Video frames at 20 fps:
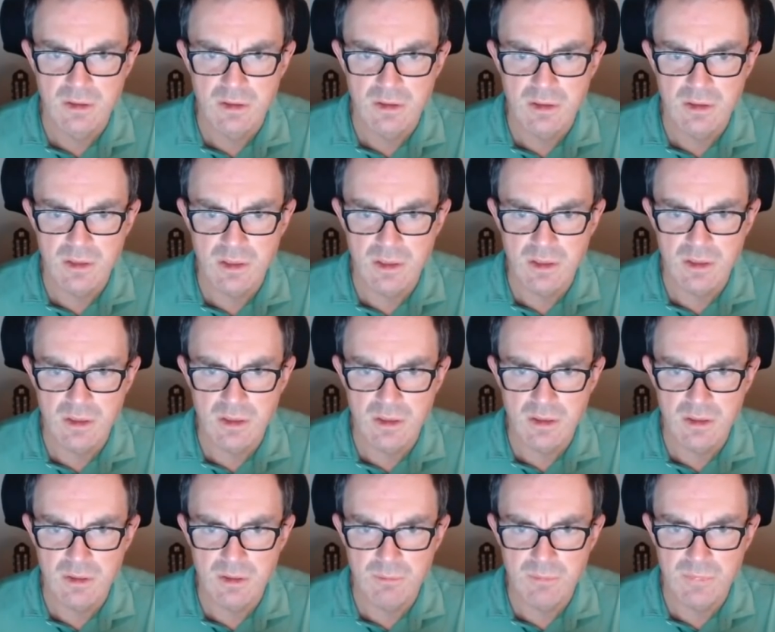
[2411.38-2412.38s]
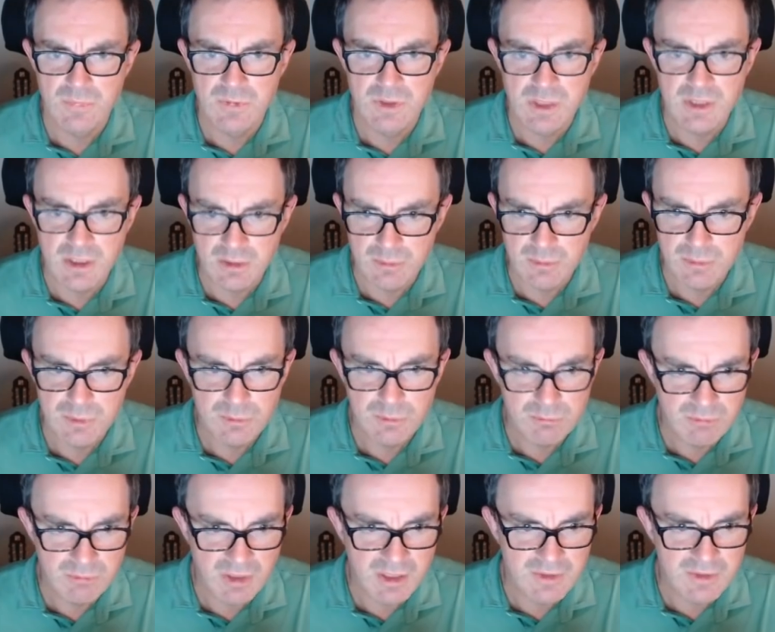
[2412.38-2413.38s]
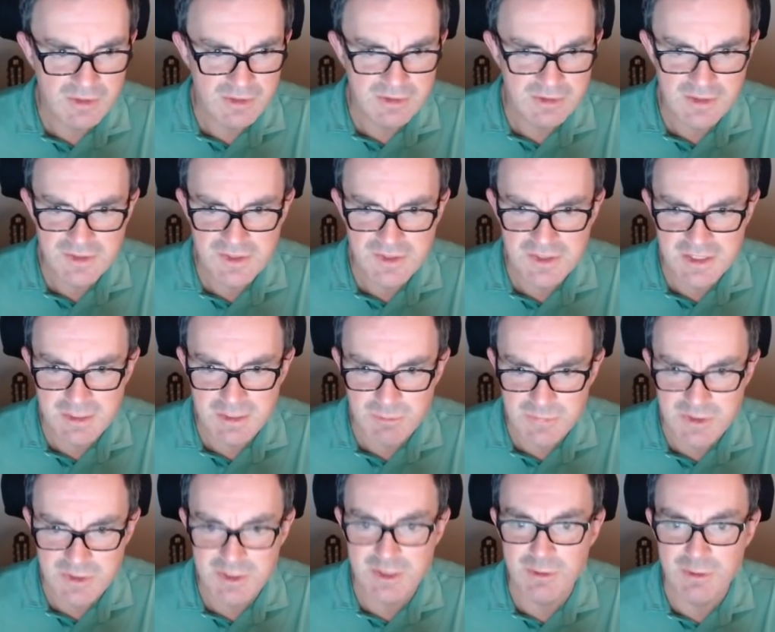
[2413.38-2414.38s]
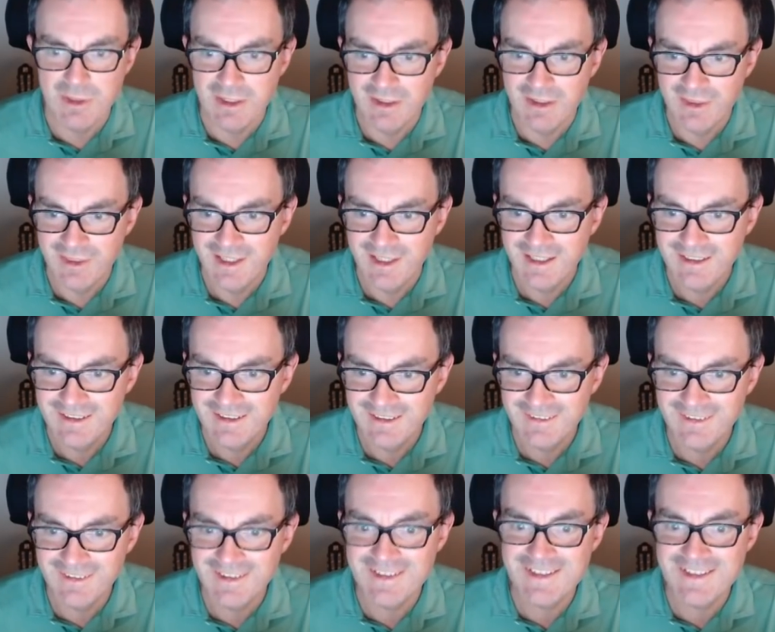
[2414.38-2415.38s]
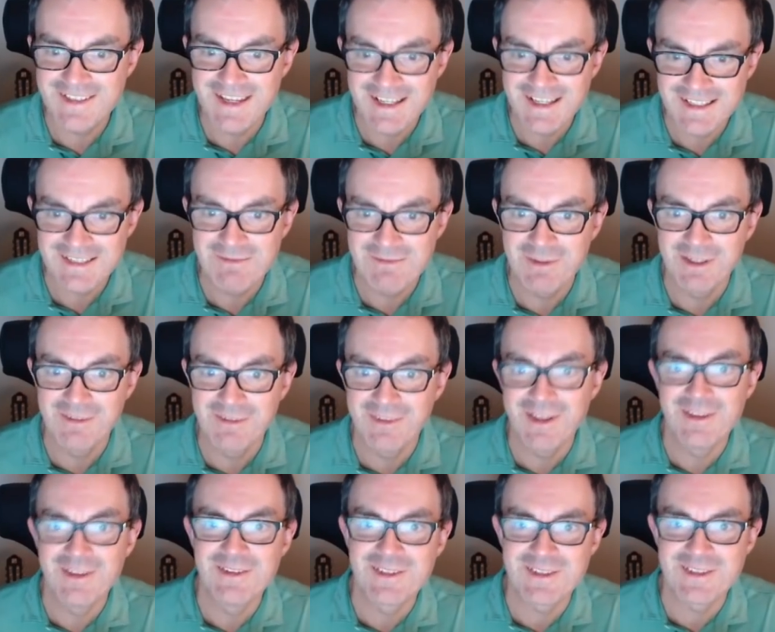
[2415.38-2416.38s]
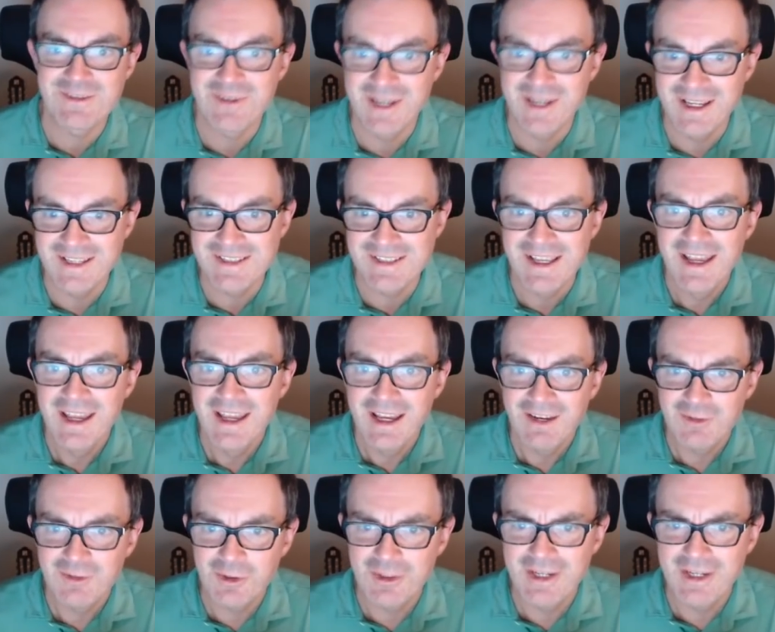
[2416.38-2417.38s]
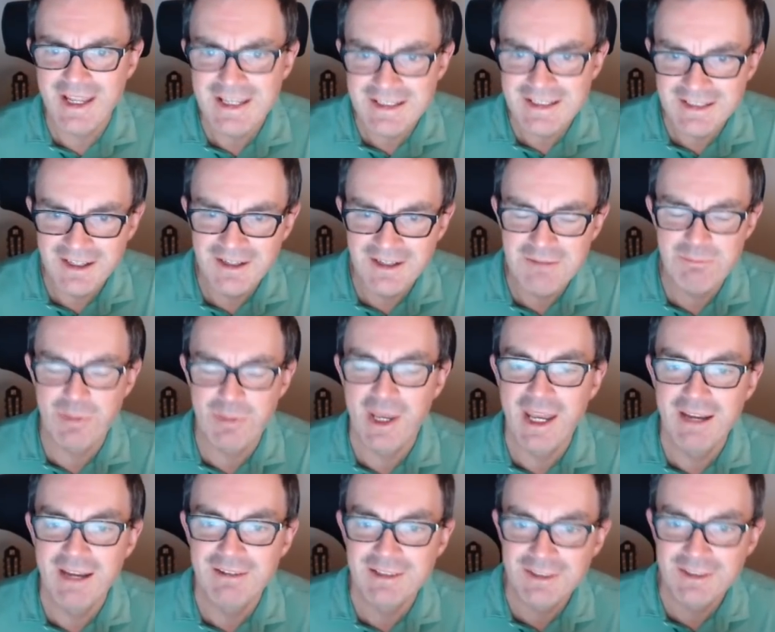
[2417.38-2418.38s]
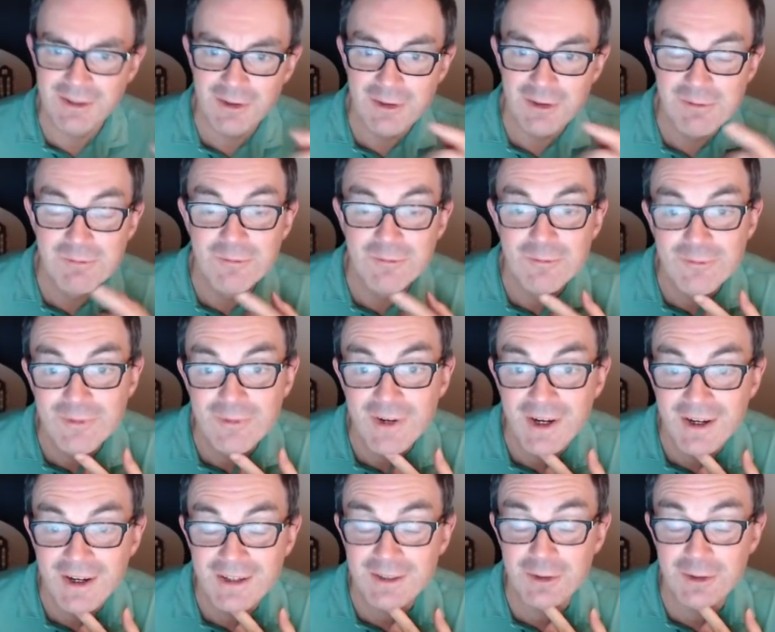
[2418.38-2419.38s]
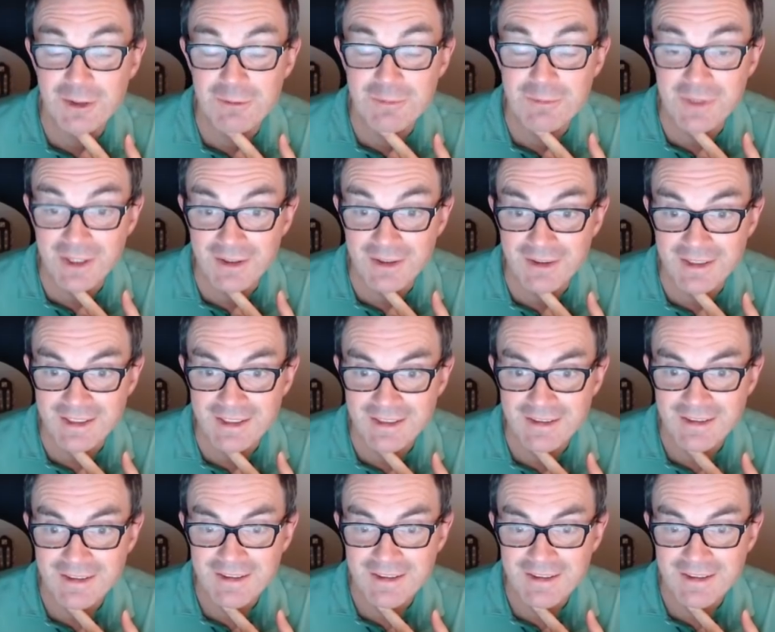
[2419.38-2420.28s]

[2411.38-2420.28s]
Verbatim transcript: Um, no, you're right, that doesn't seem to do anything. I've got a 6 in one of those squares. I've got an 8, 9 pair in column, five, uh, column 9.